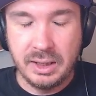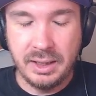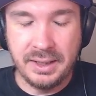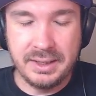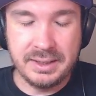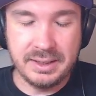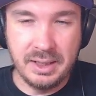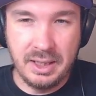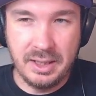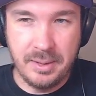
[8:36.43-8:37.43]
is
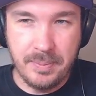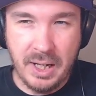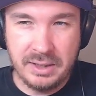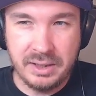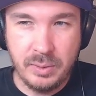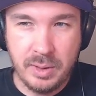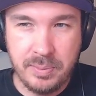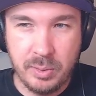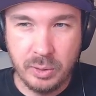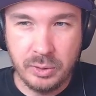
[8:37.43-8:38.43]
I see why
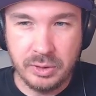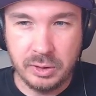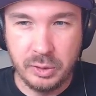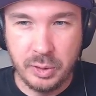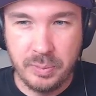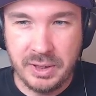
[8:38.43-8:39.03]
people don't include him